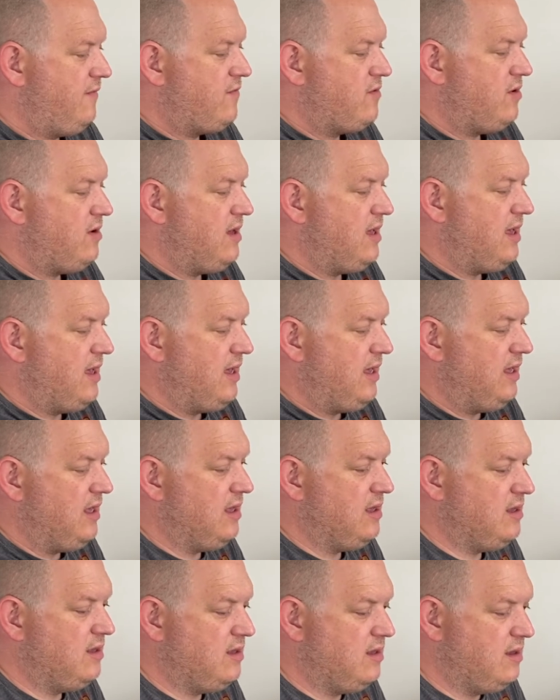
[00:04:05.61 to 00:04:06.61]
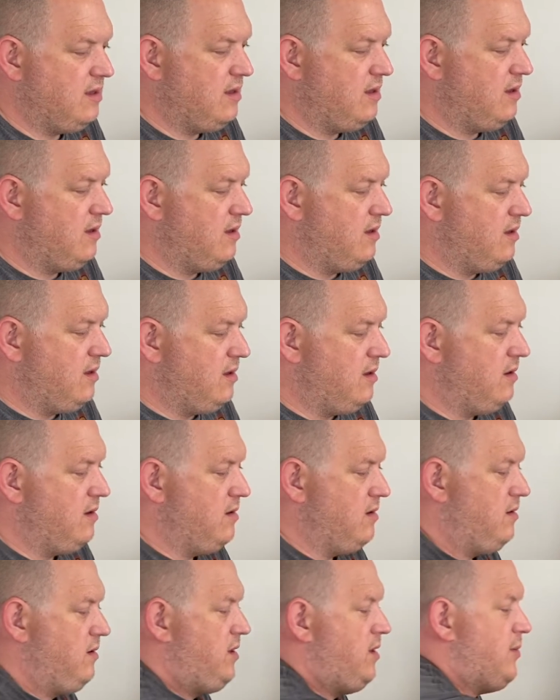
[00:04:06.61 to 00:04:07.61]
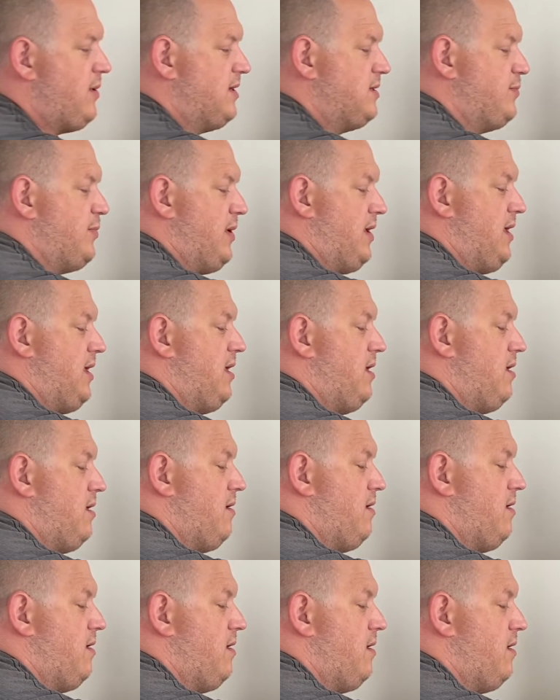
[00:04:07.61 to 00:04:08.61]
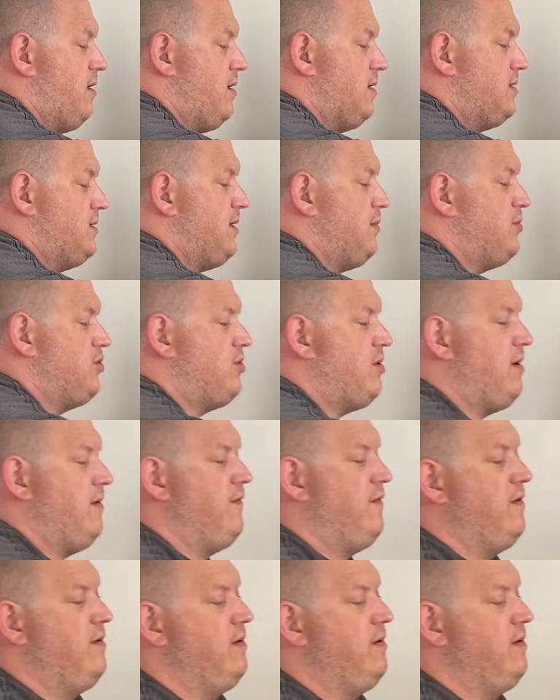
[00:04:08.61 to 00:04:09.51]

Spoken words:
got a USB zip drive.